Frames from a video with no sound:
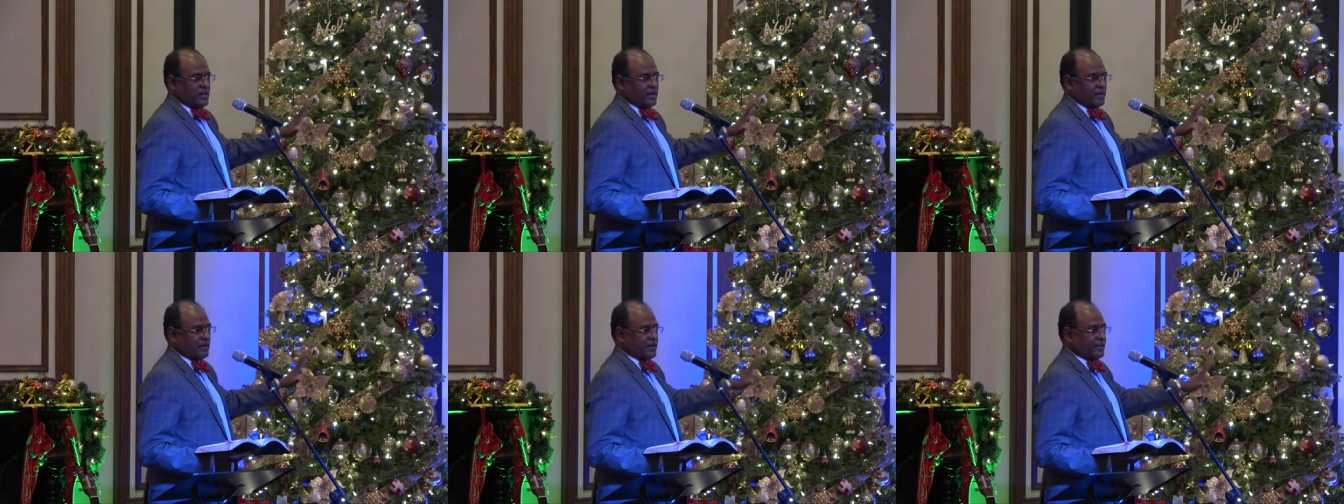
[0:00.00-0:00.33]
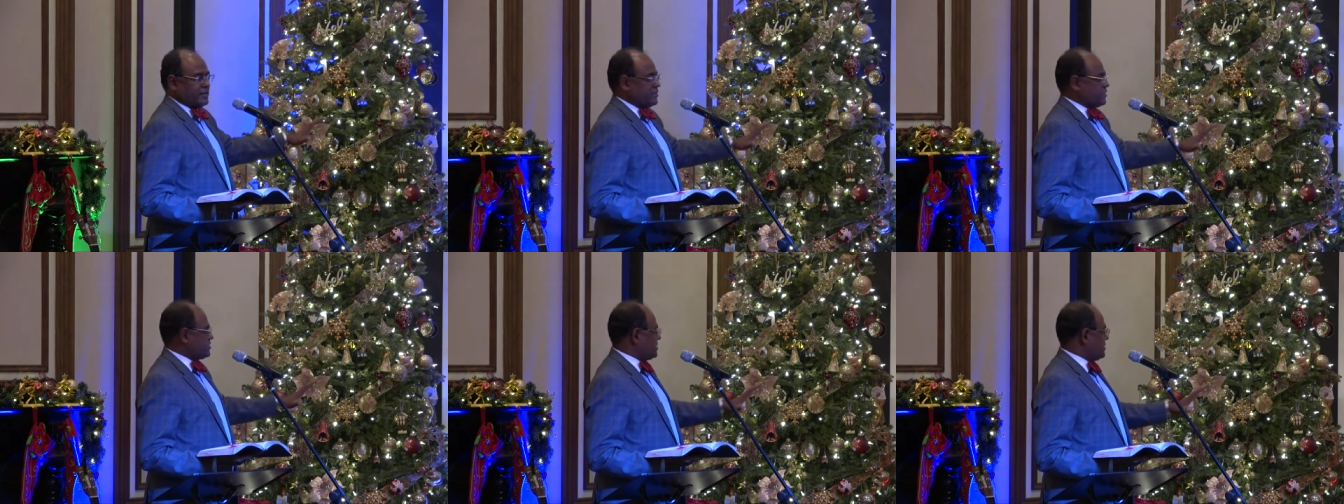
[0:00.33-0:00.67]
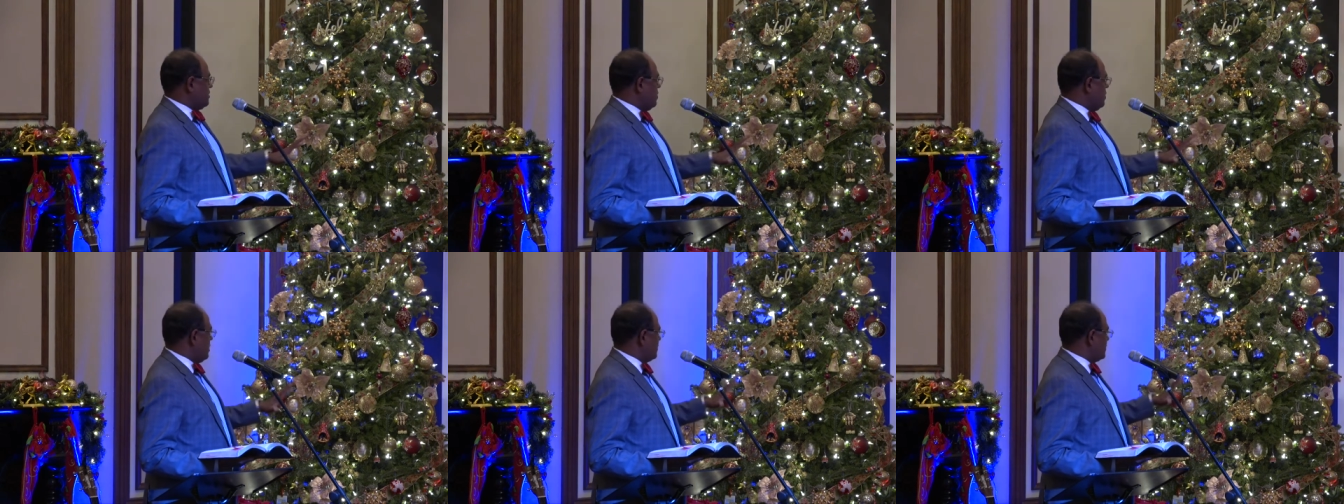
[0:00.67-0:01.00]
glitters and
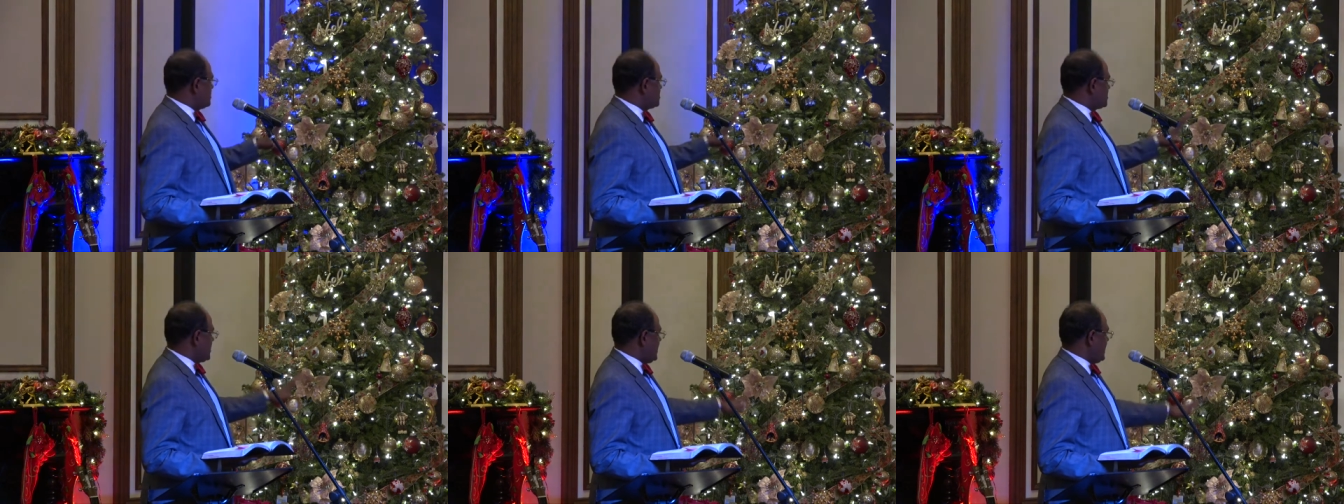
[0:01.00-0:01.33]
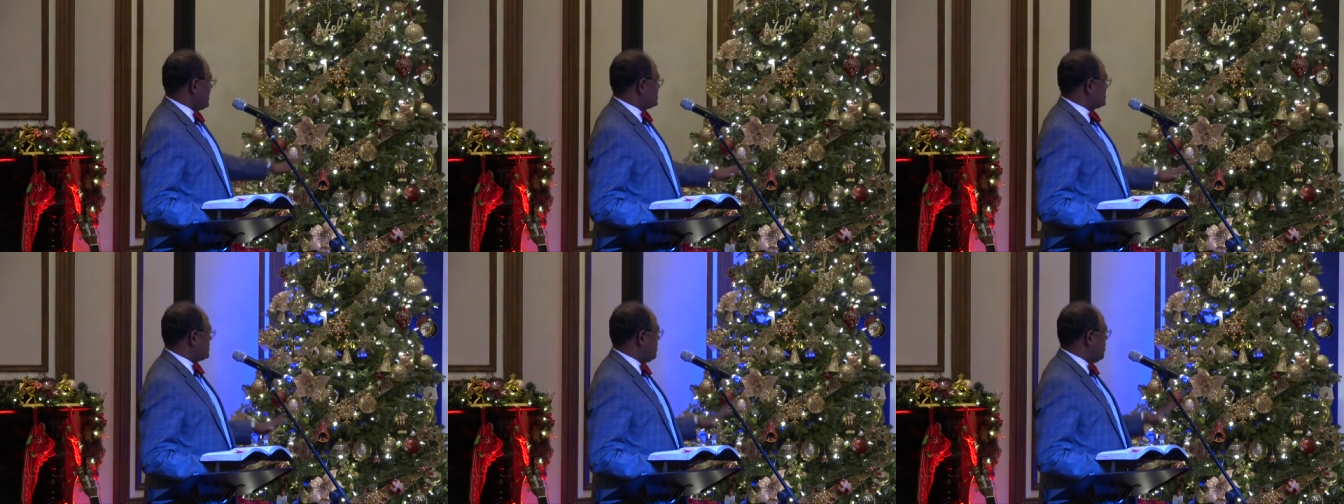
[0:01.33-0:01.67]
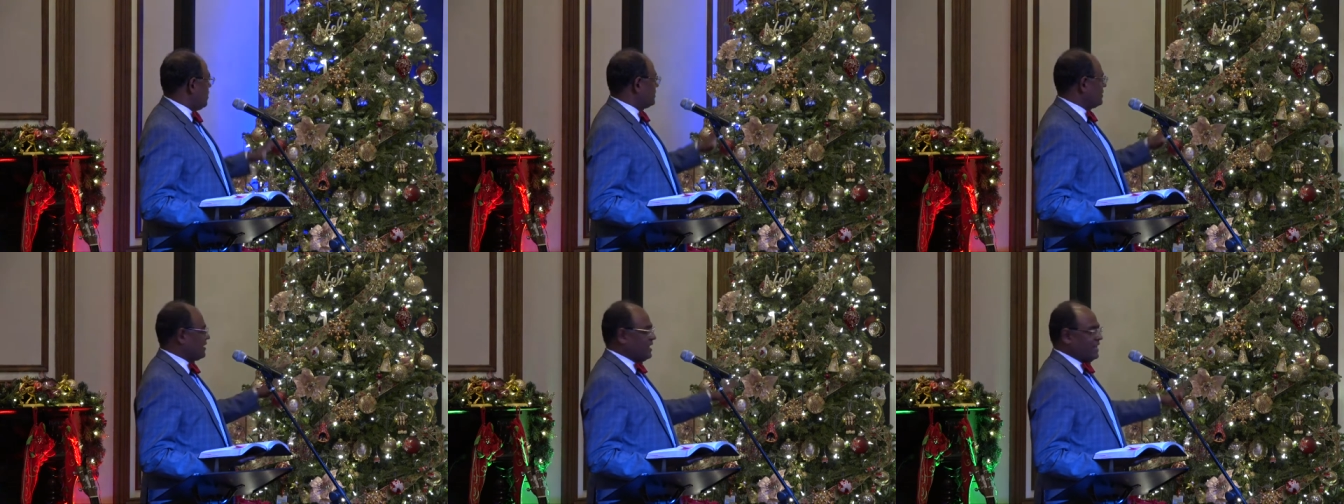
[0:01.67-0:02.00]
all the shines and
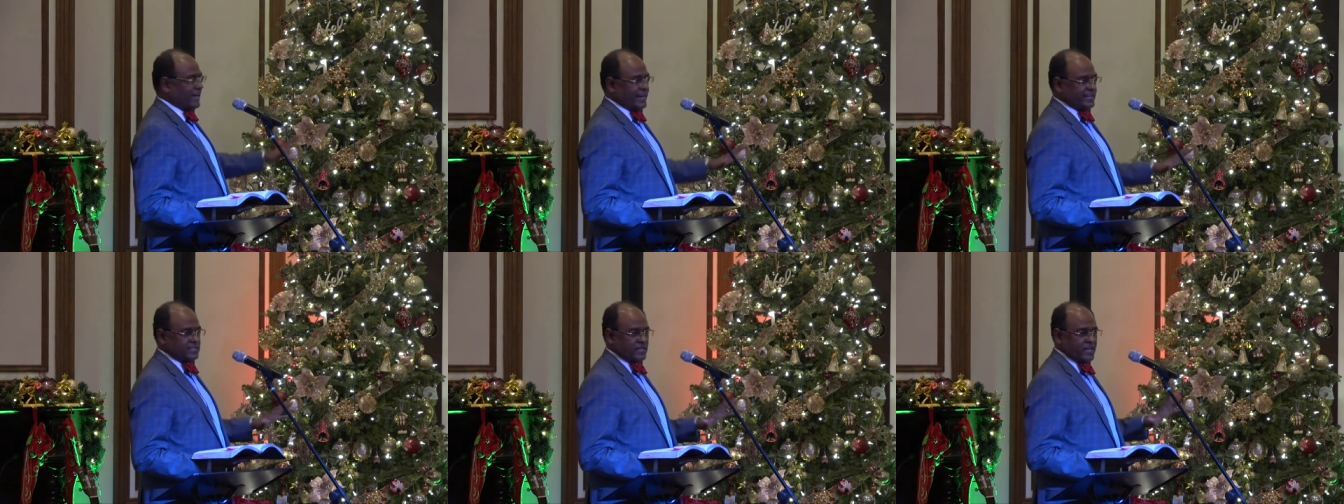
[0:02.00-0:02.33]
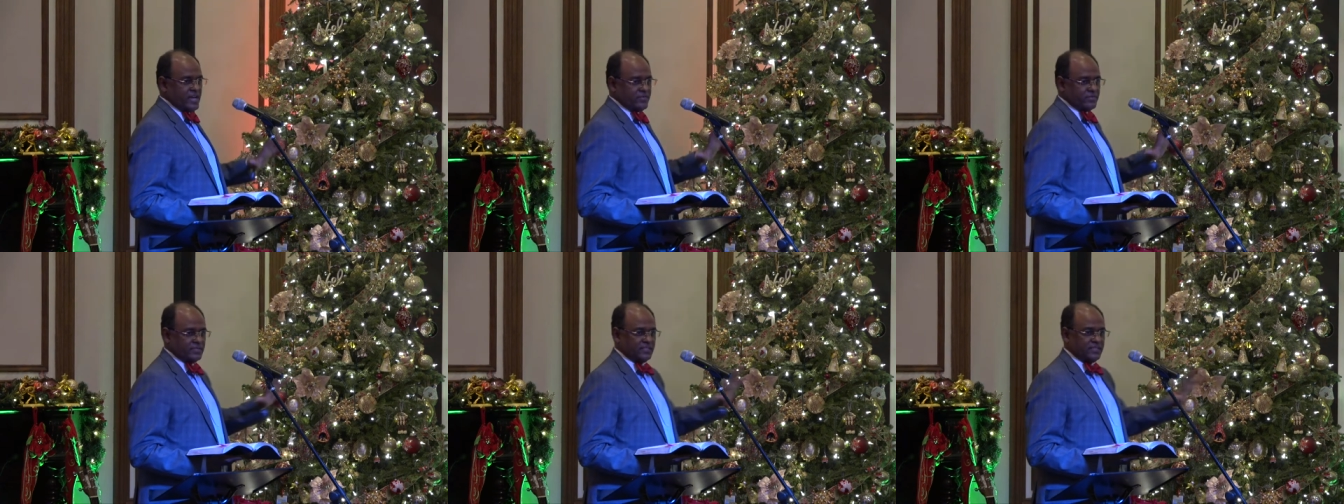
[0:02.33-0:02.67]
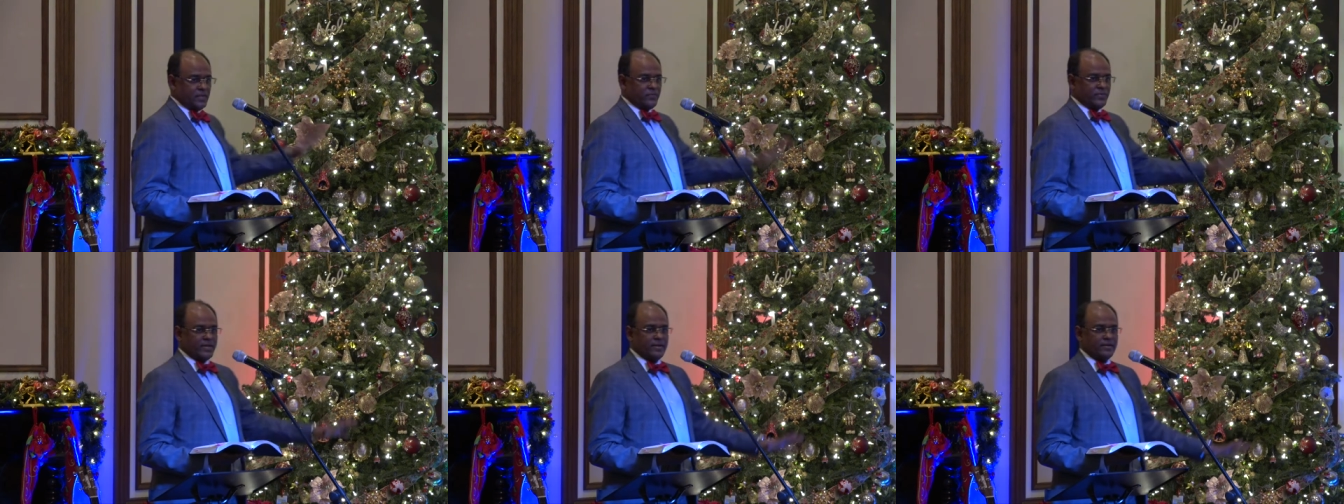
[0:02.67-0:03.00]
all the lights and everything
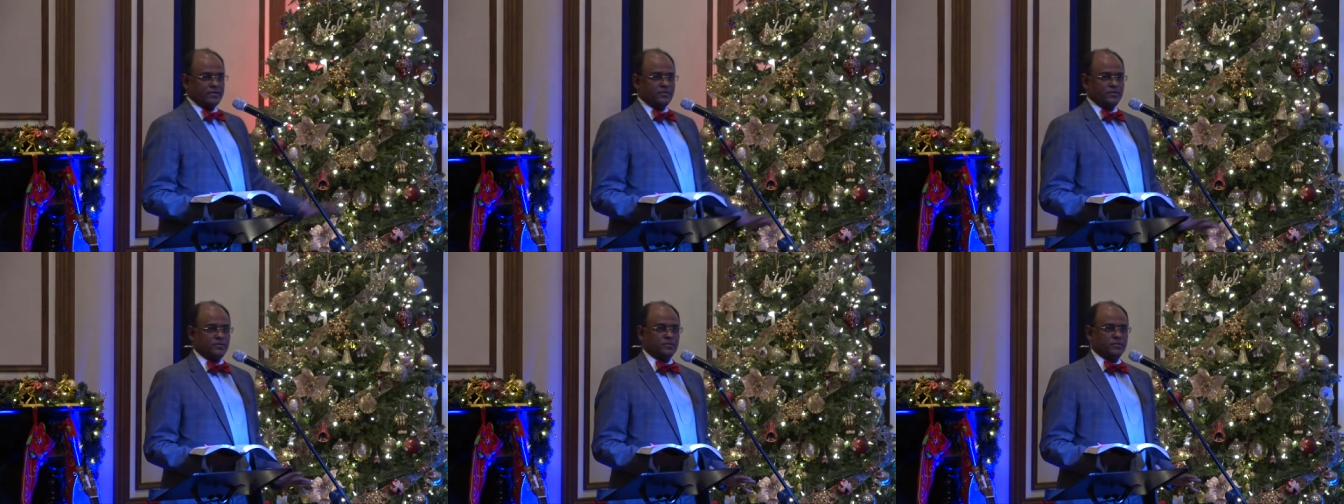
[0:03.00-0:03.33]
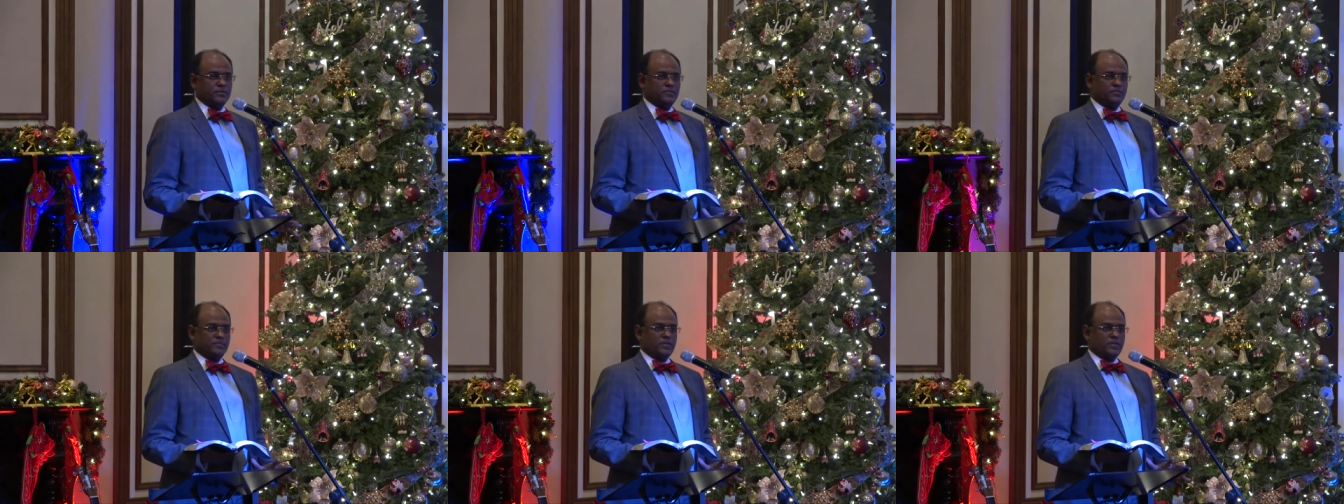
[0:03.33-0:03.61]
that we can do